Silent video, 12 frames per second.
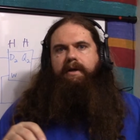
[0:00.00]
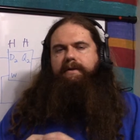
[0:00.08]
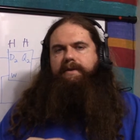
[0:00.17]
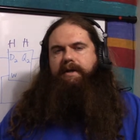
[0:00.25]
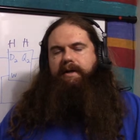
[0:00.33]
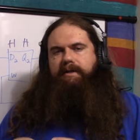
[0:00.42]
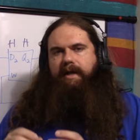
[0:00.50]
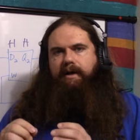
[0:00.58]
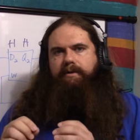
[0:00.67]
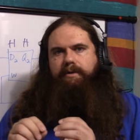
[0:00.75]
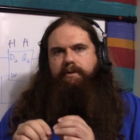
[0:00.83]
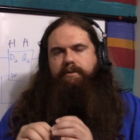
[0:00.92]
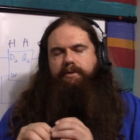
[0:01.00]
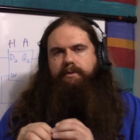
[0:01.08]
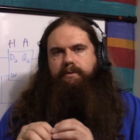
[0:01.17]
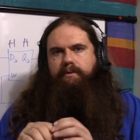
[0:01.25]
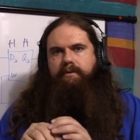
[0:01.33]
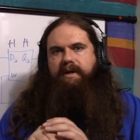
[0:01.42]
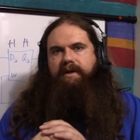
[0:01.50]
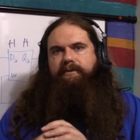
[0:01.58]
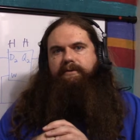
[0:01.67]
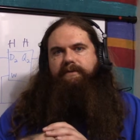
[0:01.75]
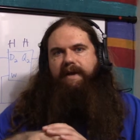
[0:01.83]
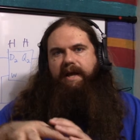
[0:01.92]
that allow you to
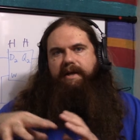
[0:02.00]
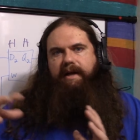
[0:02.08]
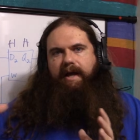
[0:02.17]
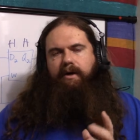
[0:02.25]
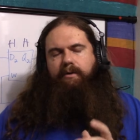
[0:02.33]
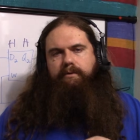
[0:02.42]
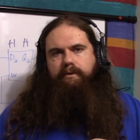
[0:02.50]
fan out